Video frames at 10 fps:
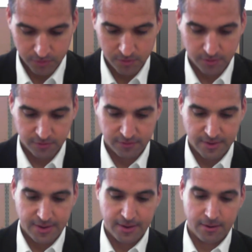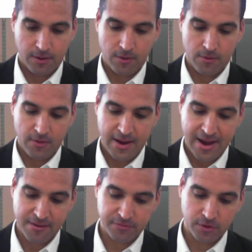you could say, Oh,
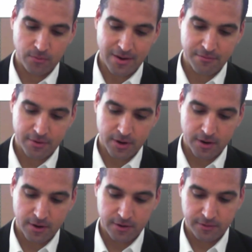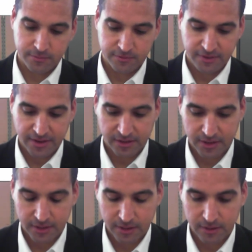have you ever
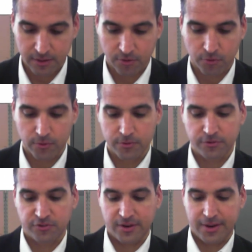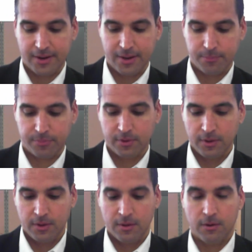taken a cruise ship?
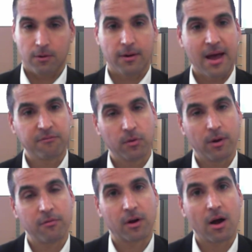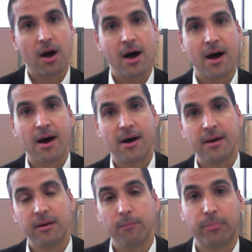Or have you ever
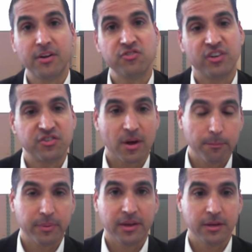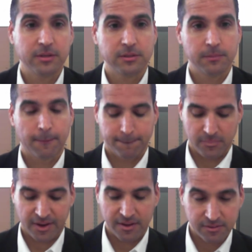gone bungee jumping?
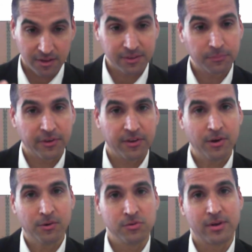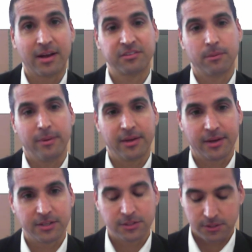Okay, it's up to you. You guys can make
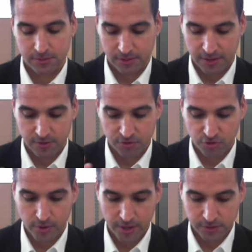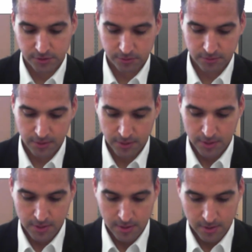it. Okay, your choice.
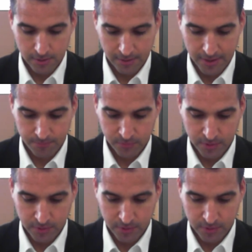Okay,